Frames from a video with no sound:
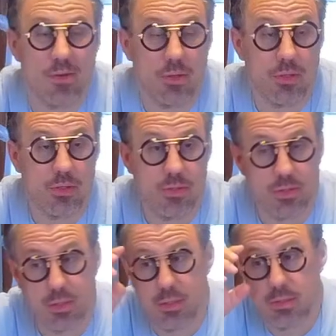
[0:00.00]
We're doing two
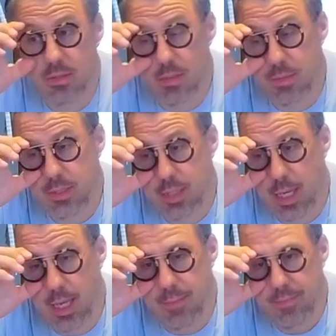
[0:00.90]
scriptures
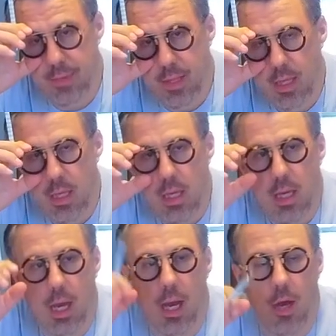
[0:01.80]
today.
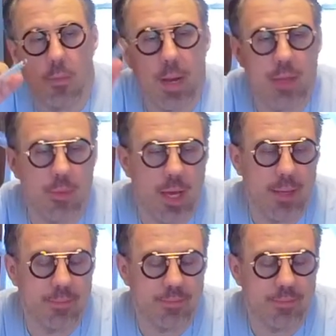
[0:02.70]
Uh, oh, by the way,